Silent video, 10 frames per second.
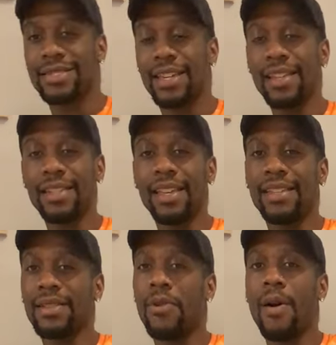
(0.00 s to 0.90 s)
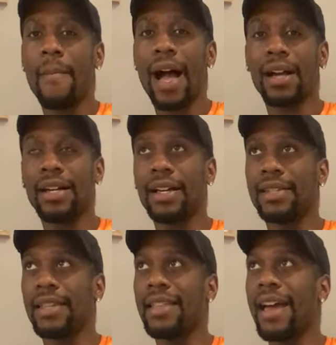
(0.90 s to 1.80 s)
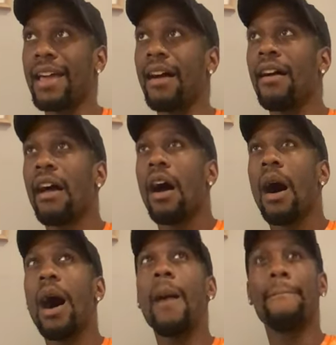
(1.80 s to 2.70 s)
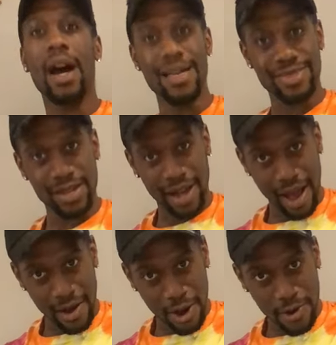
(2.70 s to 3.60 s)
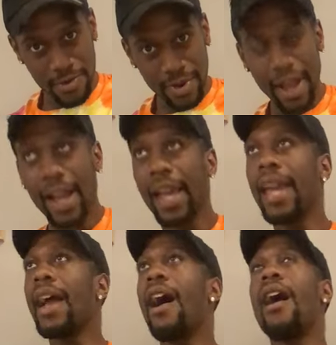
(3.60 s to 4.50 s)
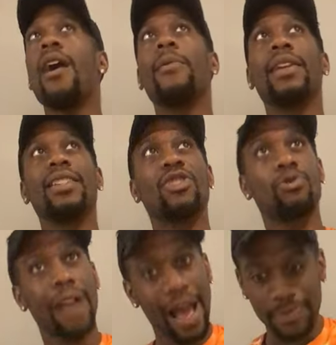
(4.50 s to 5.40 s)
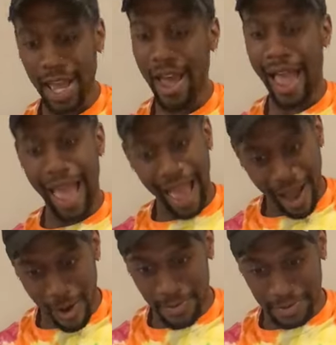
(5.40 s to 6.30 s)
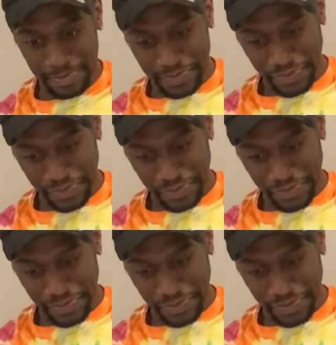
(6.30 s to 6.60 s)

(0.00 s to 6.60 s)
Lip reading: this is on my cousin now. A month ago, he already dropped an album.